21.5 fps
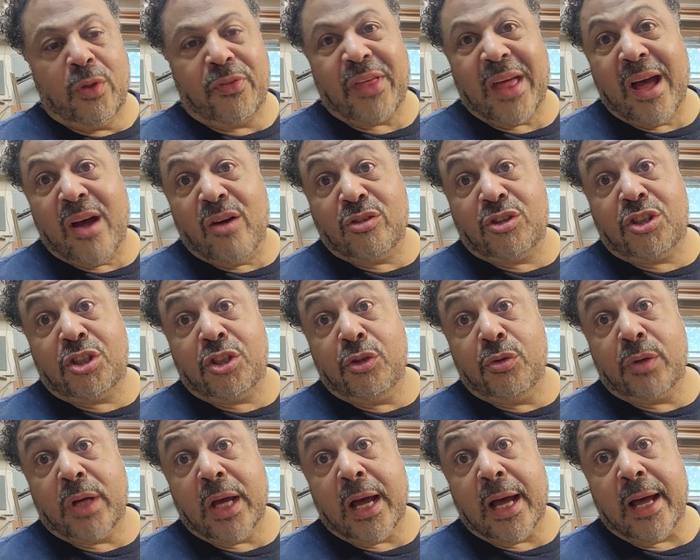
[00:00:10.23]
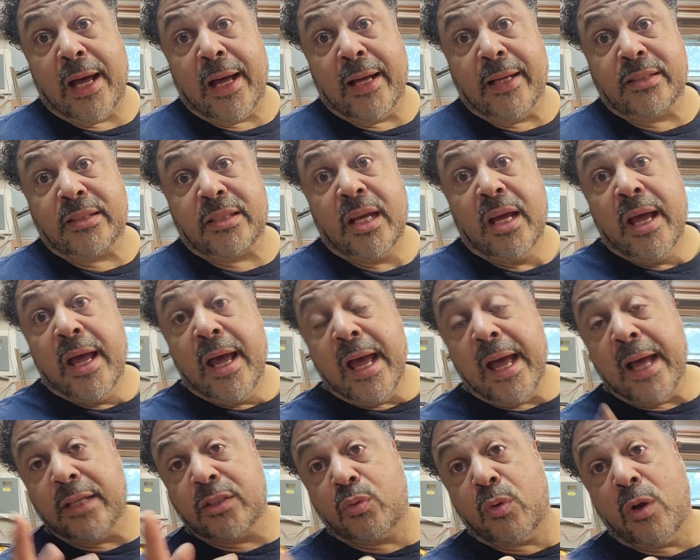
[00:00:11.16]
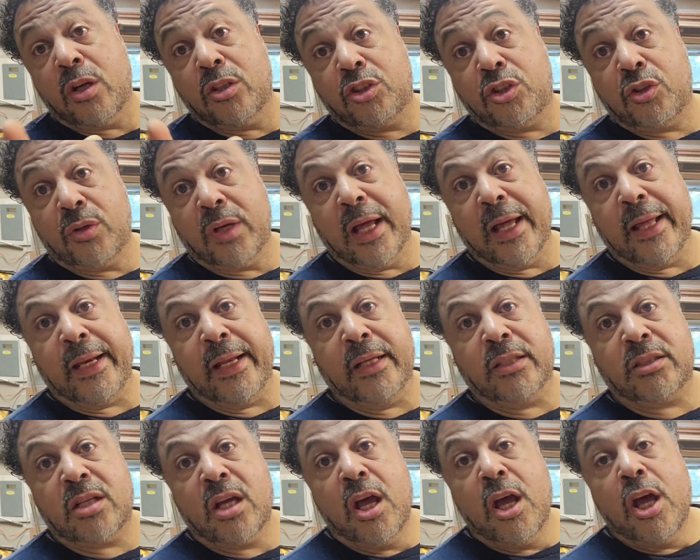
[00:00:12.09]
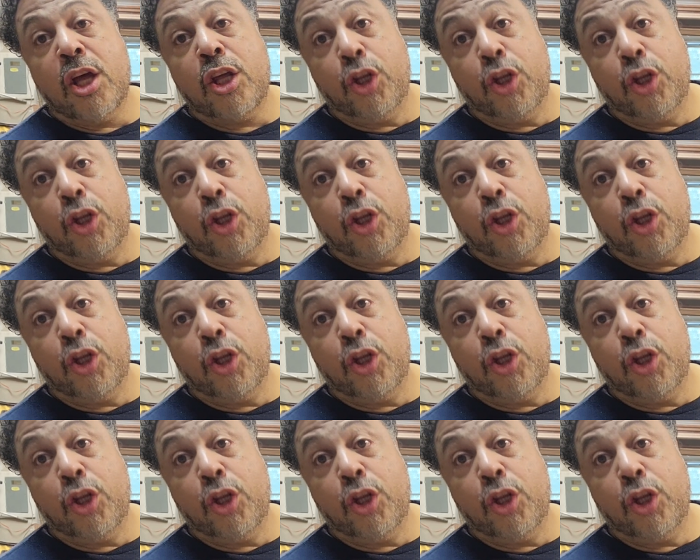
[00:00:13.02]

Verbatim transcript: Without you guys, as well as you ladies,